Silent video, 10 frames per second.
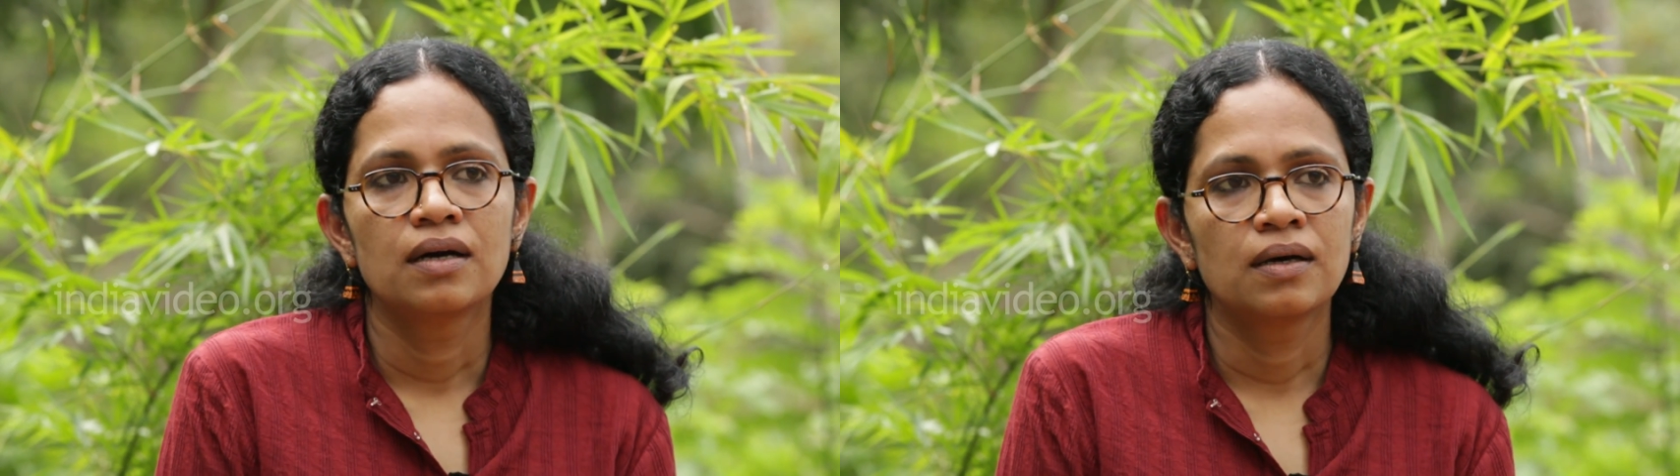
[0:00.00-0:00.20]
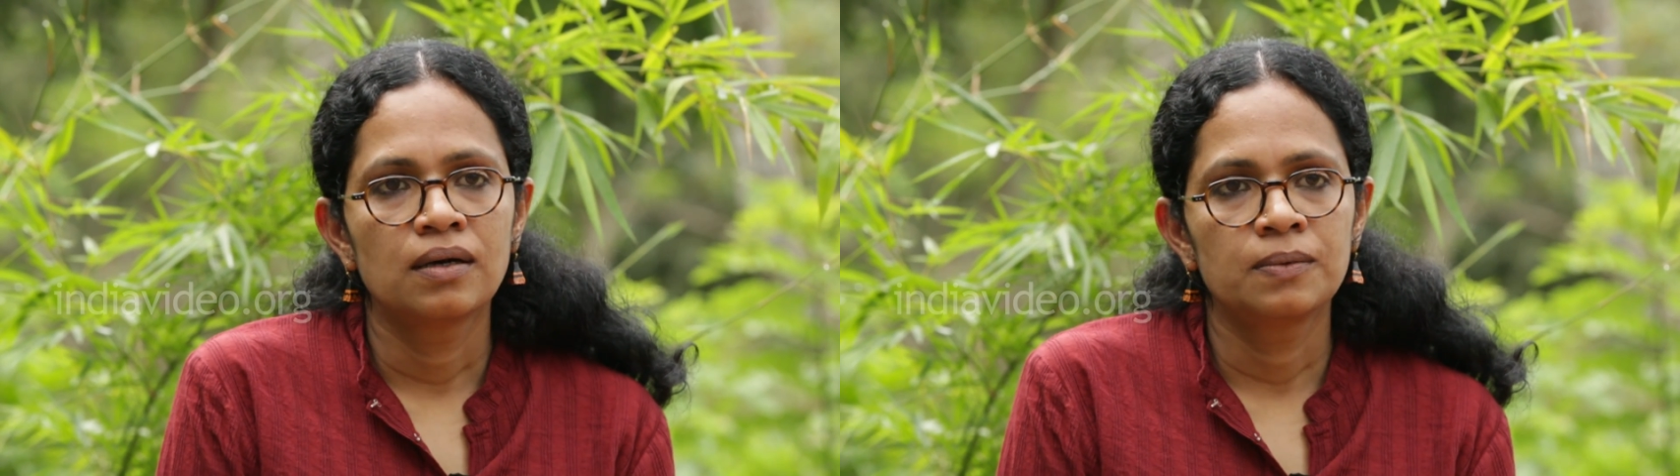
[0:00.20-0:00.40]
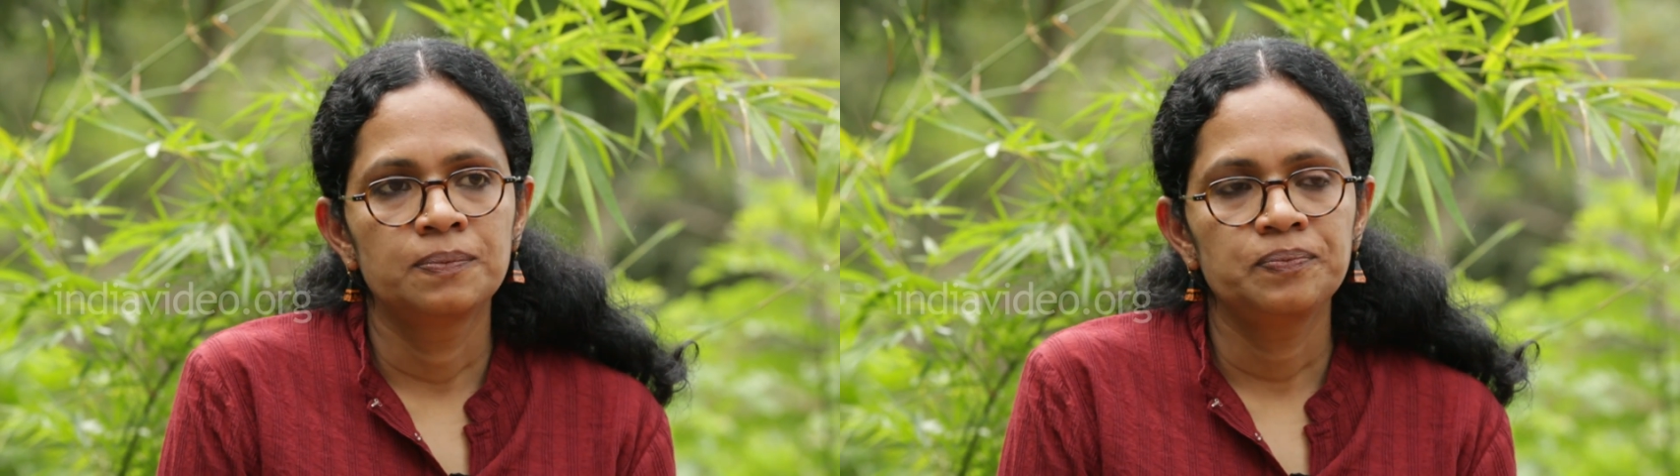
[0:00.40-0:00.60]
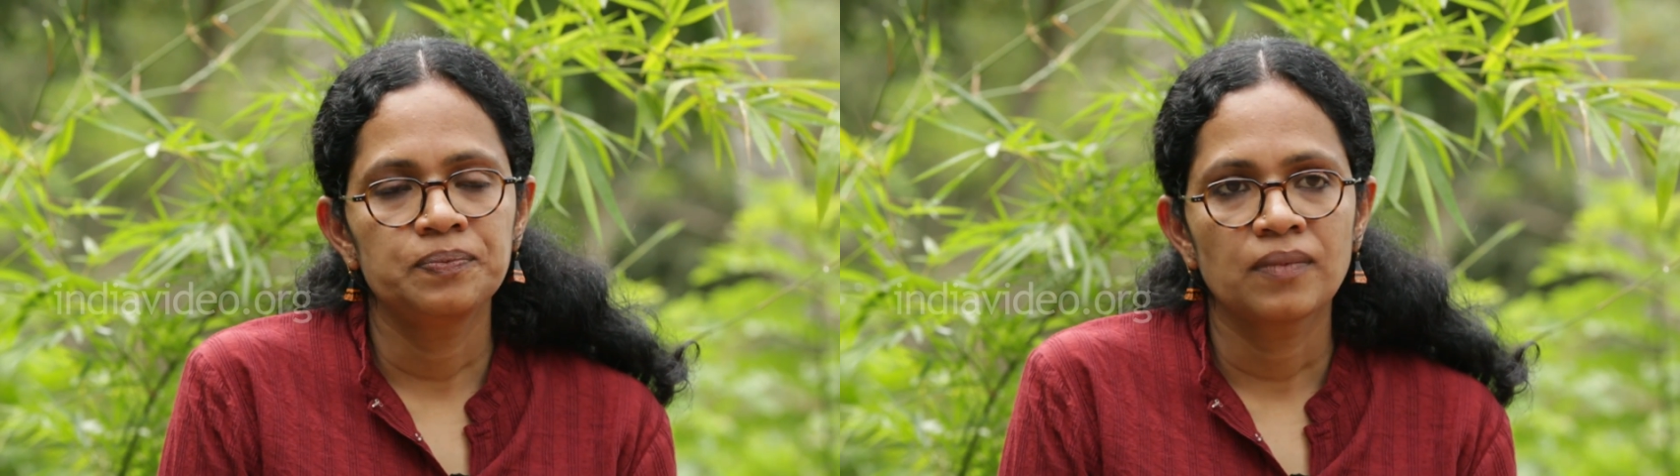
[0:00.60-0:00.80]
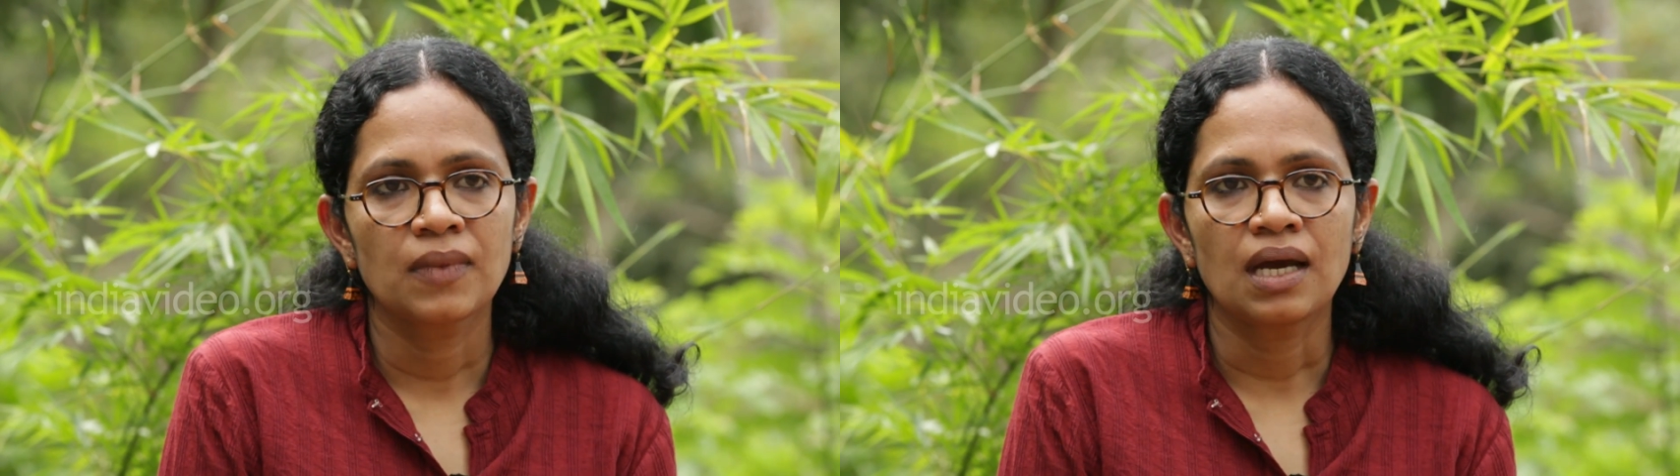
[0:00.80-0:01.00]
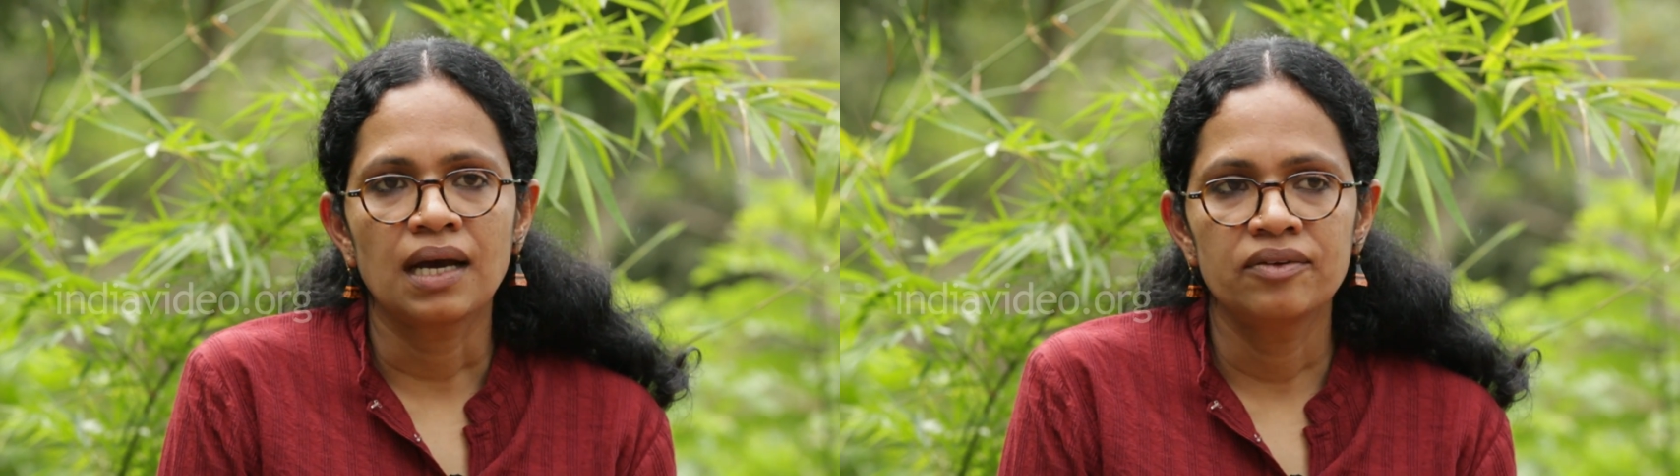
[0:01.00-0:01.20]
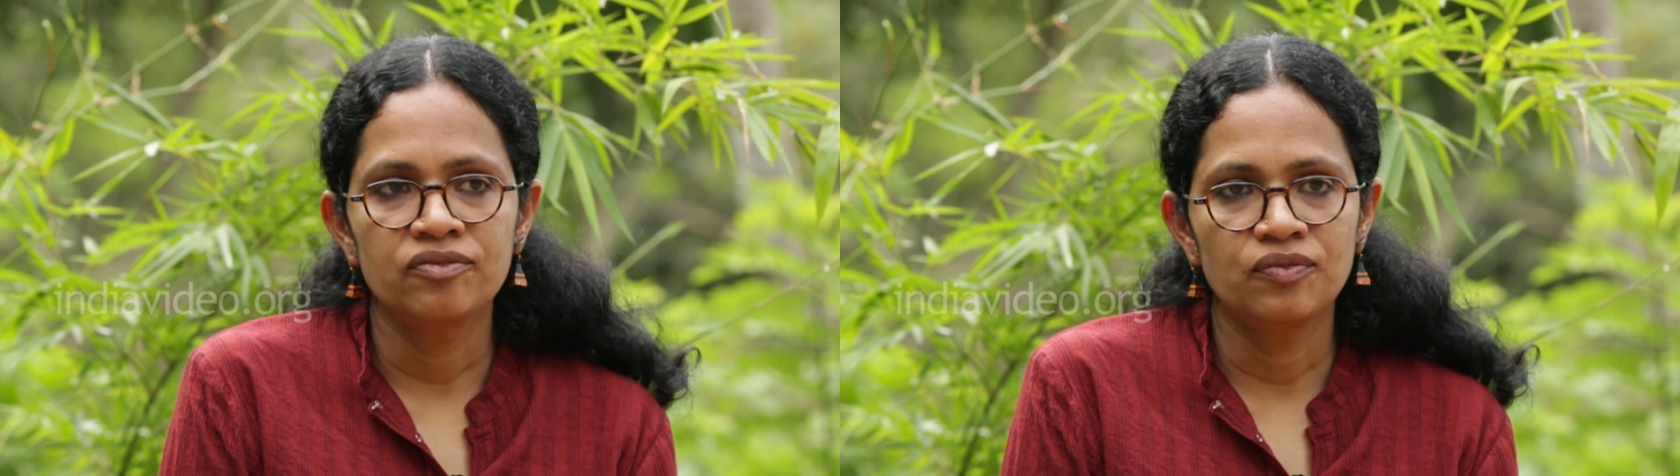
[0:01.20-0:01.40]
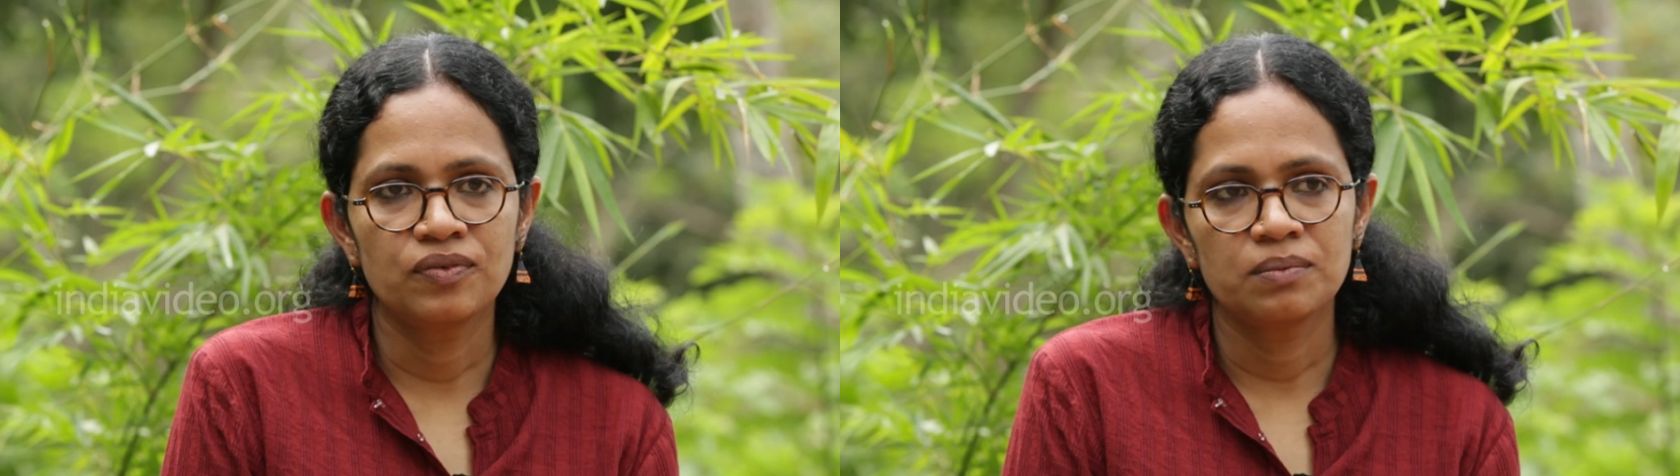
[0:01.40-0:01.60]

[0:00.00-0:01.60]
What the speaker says: I've